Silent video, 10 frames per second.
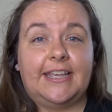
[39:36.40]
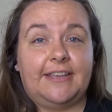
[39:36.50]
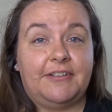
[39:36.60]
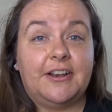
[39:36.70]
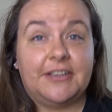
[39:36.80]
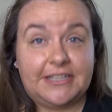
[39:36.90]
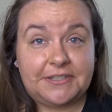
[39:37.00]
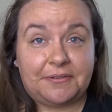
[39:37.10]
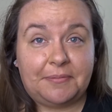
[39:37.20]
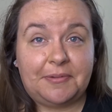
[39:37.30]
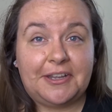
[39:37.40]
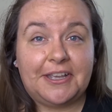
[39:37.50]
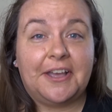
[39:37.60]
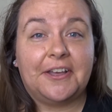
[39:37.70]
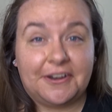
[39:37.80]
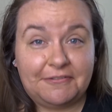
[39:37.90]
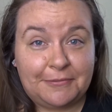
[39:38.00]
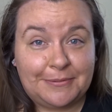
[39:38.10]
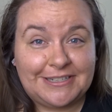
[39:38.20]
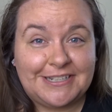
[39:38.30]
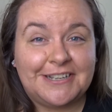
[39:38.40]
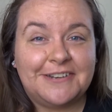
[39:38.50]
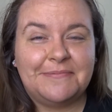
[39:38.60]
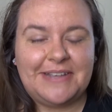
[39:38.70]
If you like this fabric, I got it from Internal